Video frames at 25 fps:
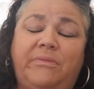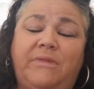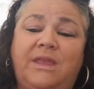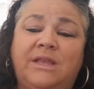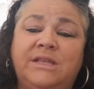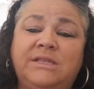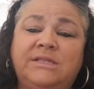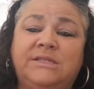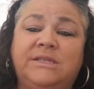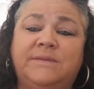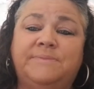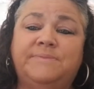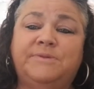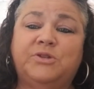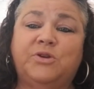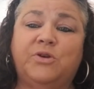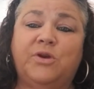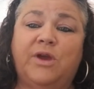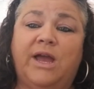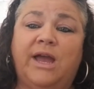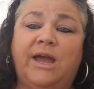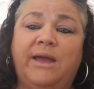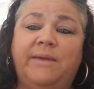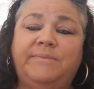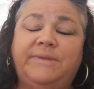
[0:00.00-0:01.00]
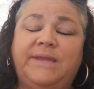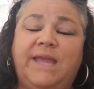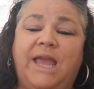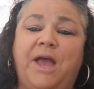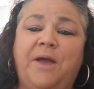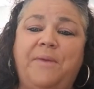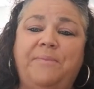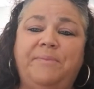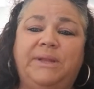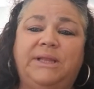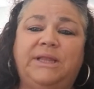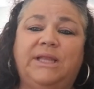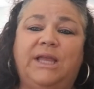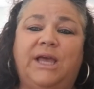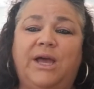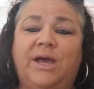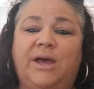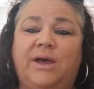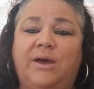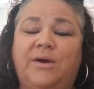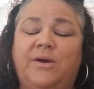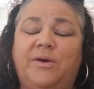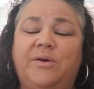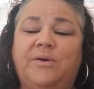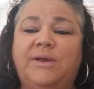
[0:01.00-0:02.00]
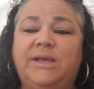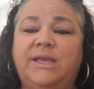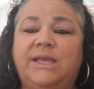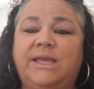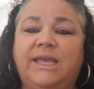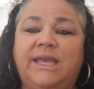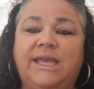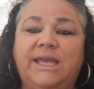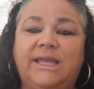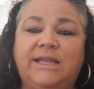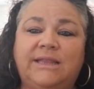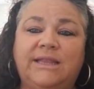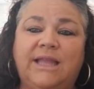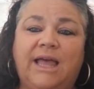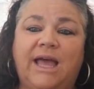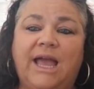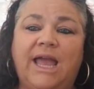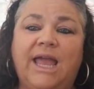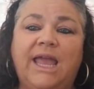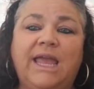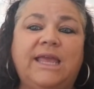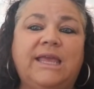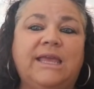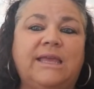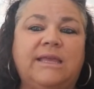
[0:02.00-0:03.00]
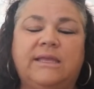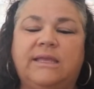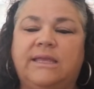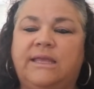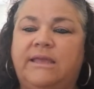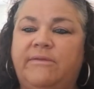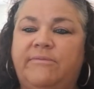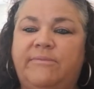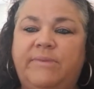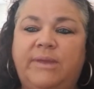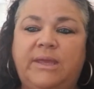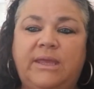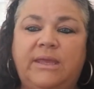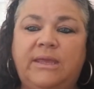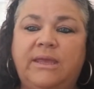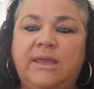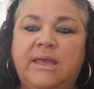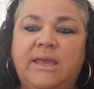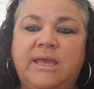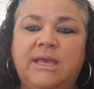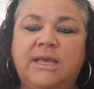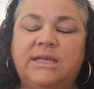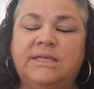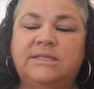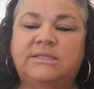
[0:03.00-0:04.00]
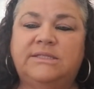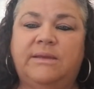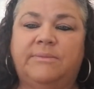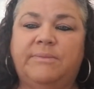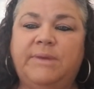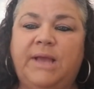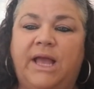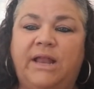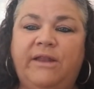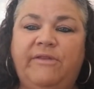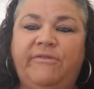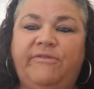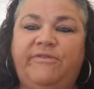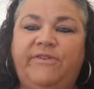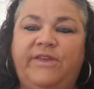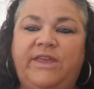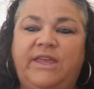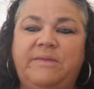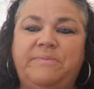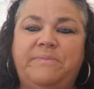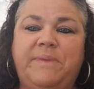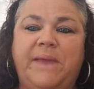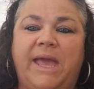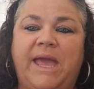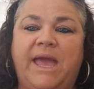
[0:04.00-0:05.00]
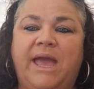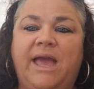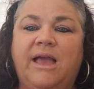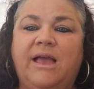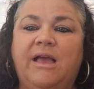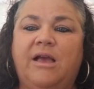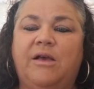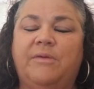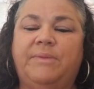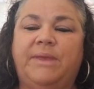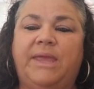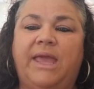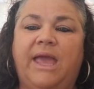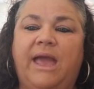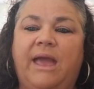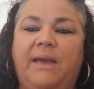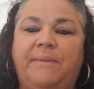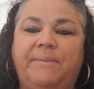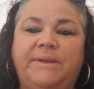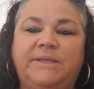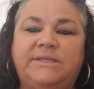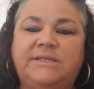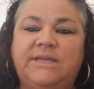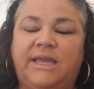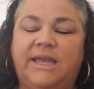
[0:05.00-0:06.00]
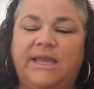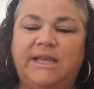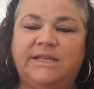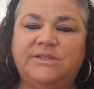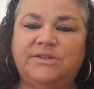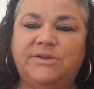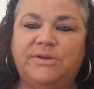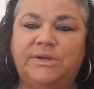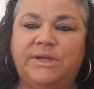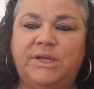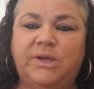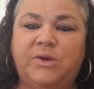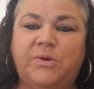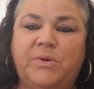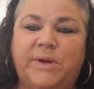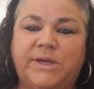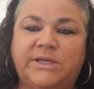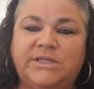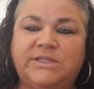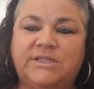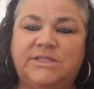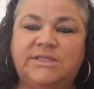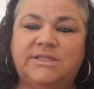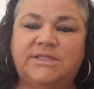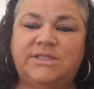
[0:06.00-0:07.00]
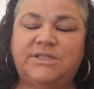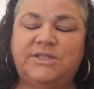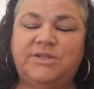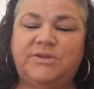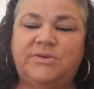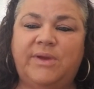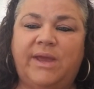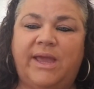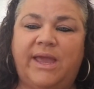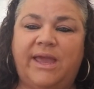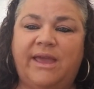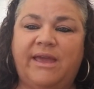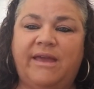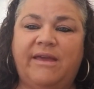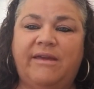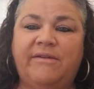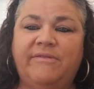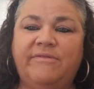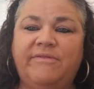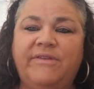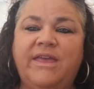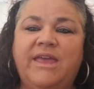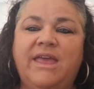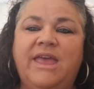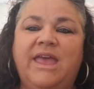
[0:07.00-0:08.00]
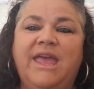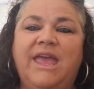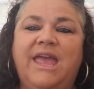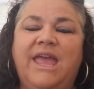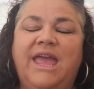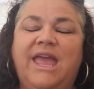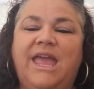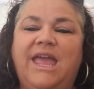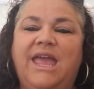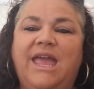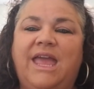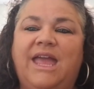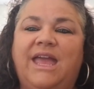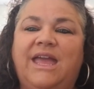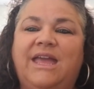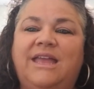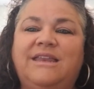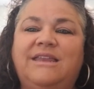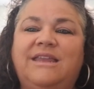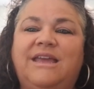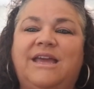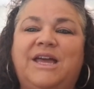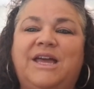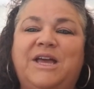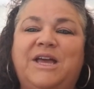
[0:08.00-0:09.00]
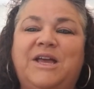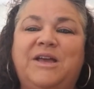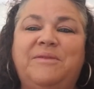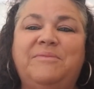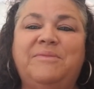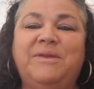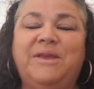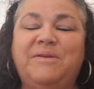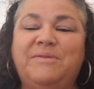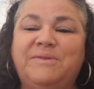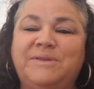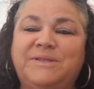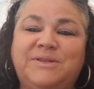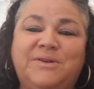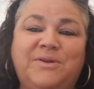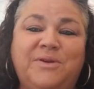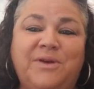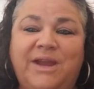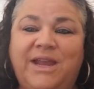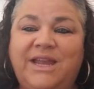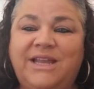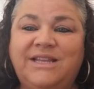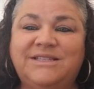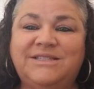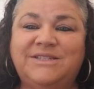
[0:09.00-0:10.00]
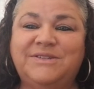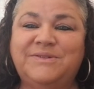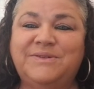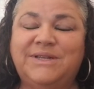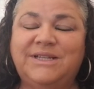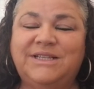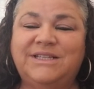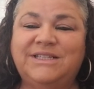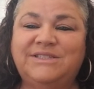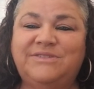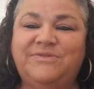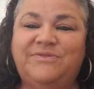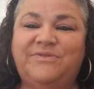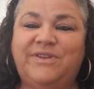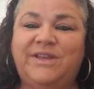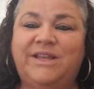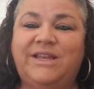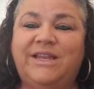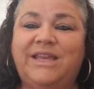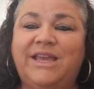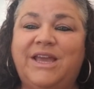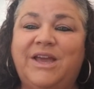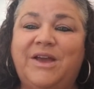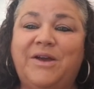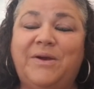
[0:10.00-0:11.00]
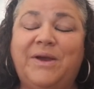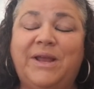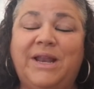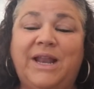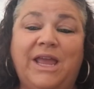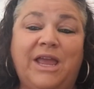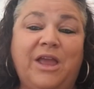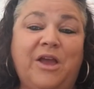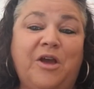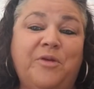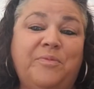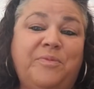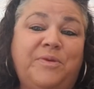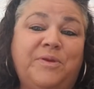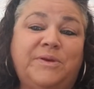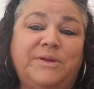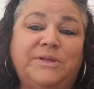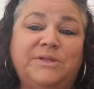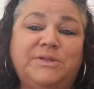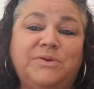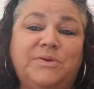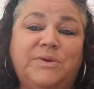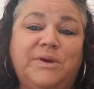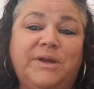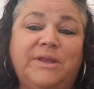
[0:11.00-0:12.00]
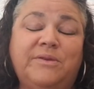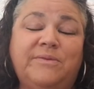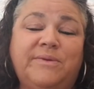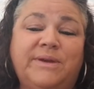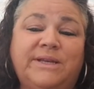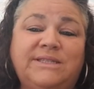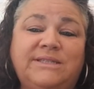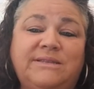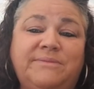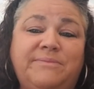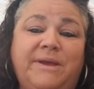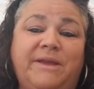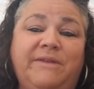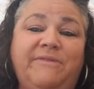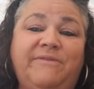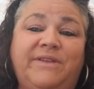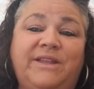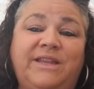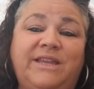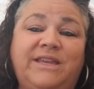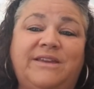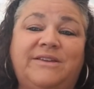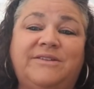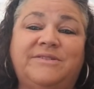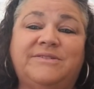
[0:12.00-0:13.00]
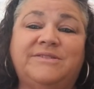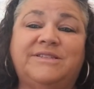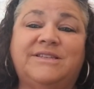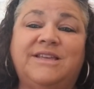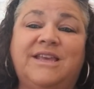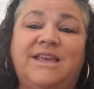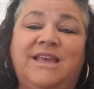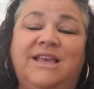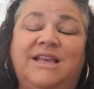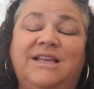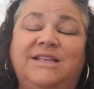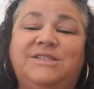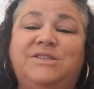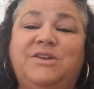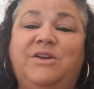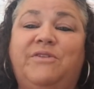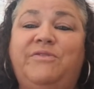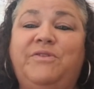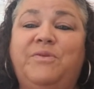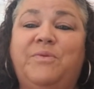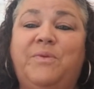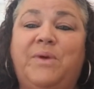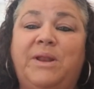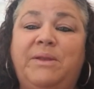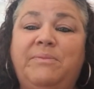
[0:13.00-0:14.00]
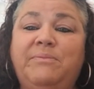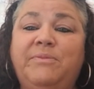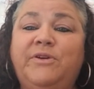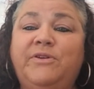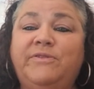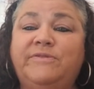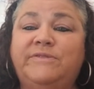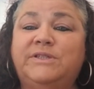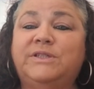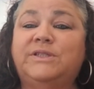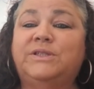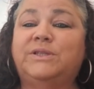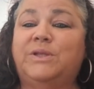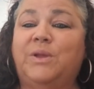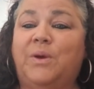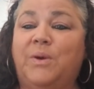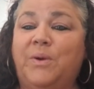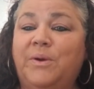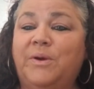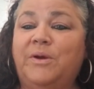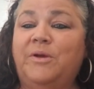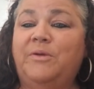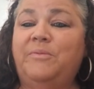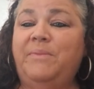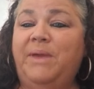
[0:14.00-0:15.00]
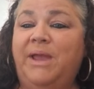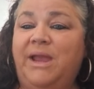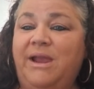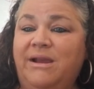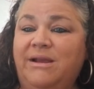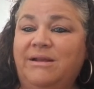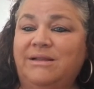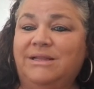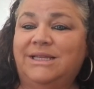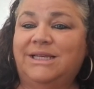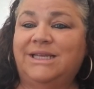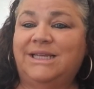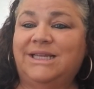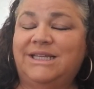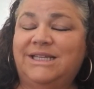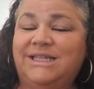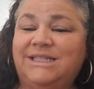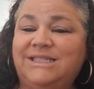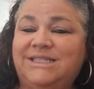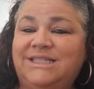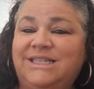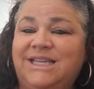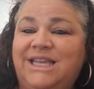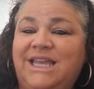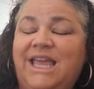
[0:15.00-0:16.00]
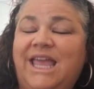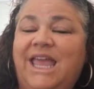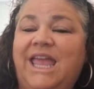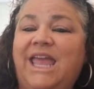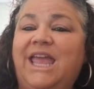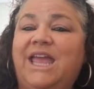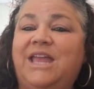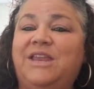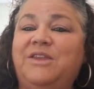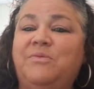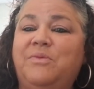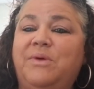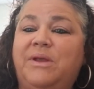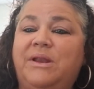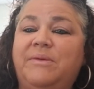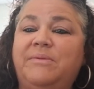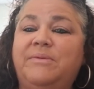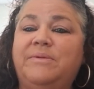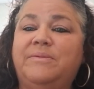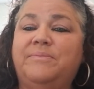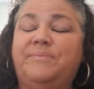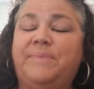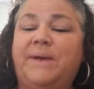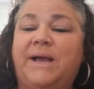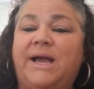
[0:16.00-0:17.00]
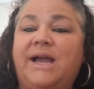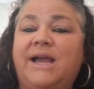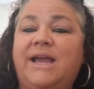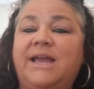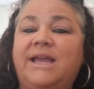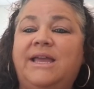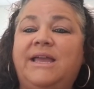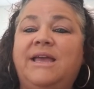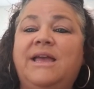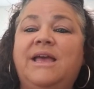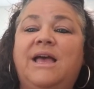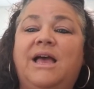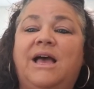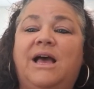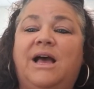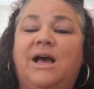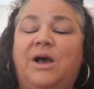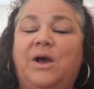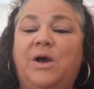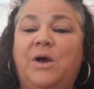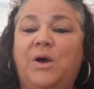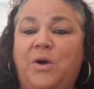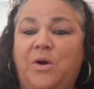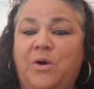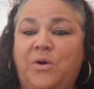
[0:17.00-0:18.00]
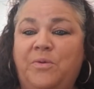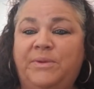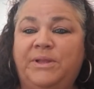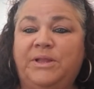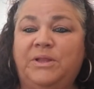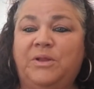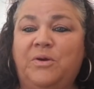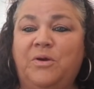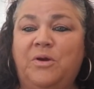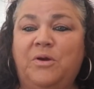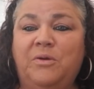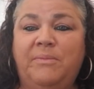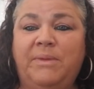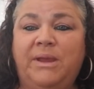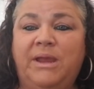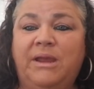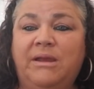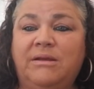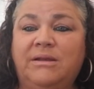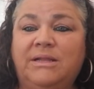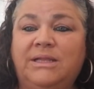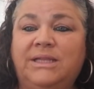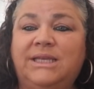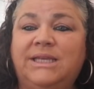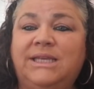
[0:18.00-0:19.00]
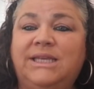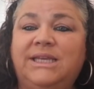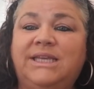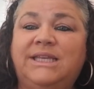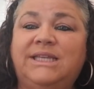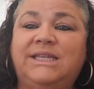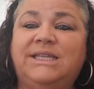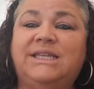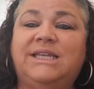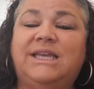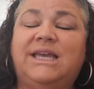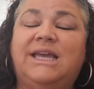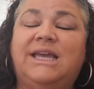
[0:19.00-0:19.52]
subscribe down below, hit like, give me some kind of feedback. I'll be happy to answer any questions that you have. And it was great doing this video, and I hope you enjoy the rest of my videos. So if you want to move to Laurel, Maryland, and you want to buy a home in Laurel, Maryland,